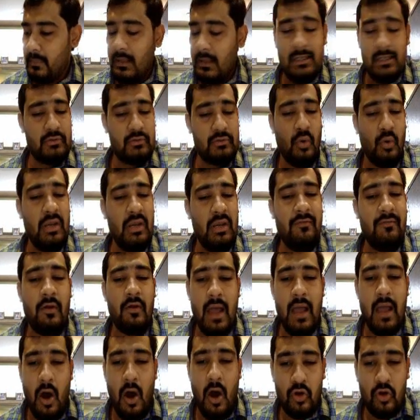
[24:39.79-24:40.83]
It's only for
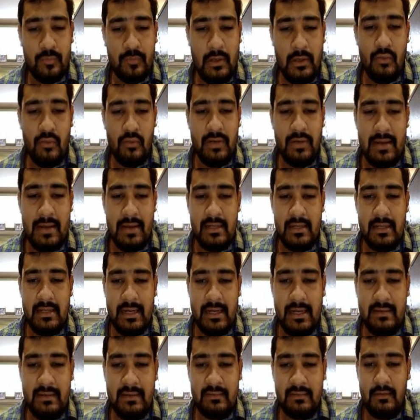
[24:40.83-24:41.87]
the Ausbildung
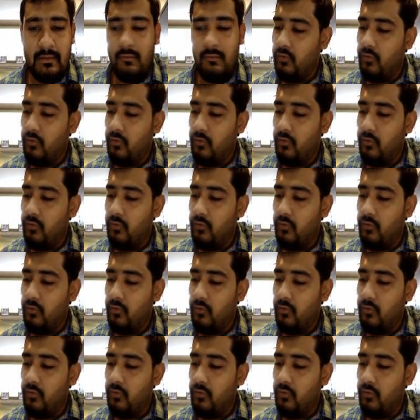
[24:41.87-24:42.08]
candidates,